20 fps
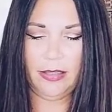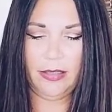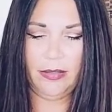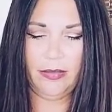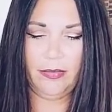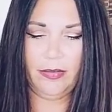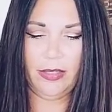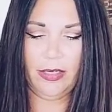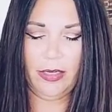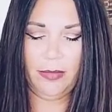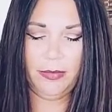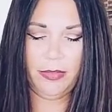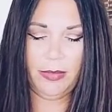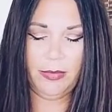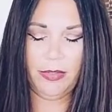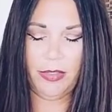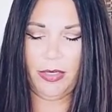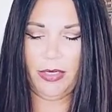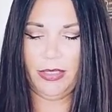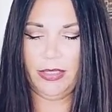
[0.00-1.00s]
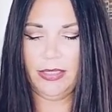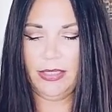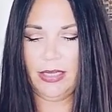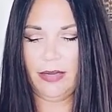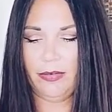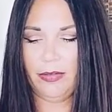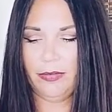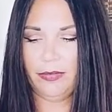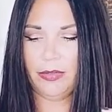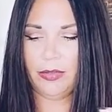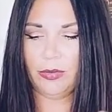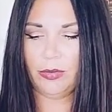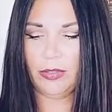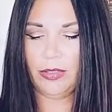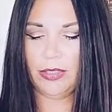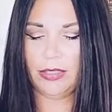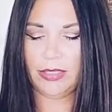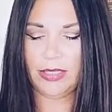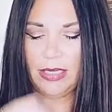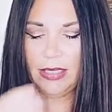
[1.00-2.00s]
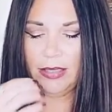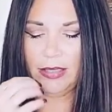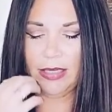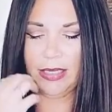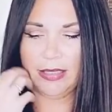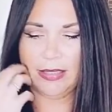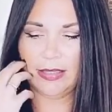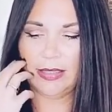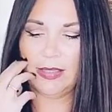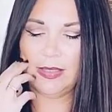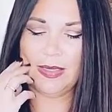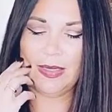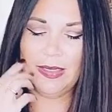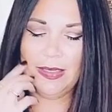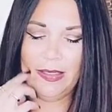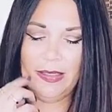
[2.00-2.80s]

of Cups, I'm sorry, the Seven of Swords and this,